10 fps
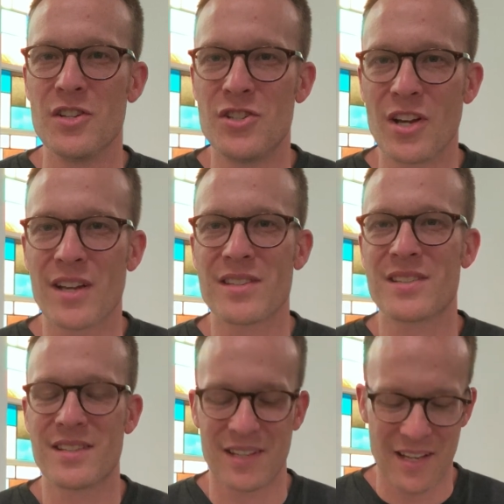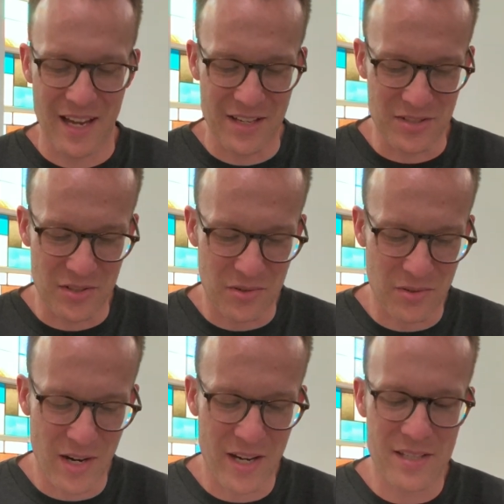just as
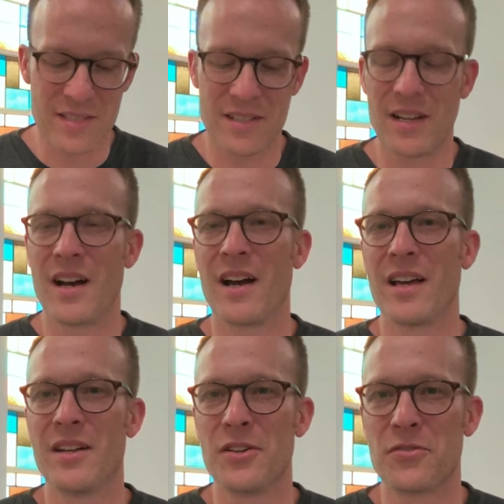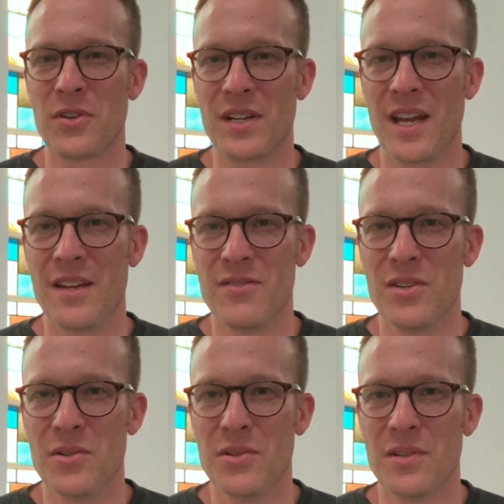Christ God forgave
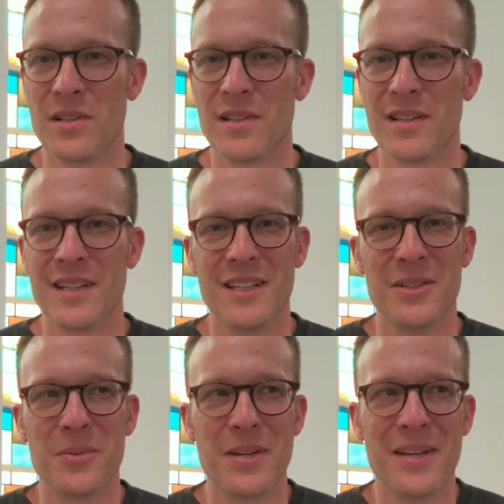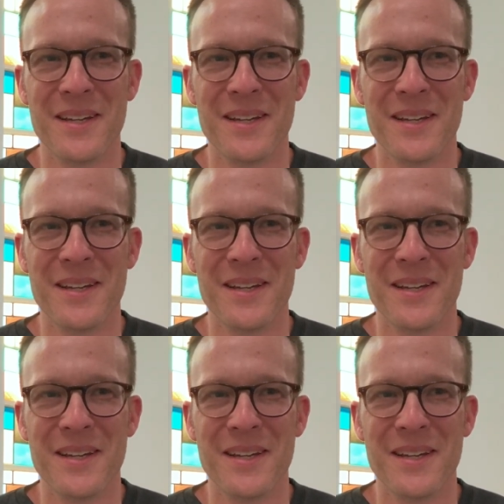you. You know,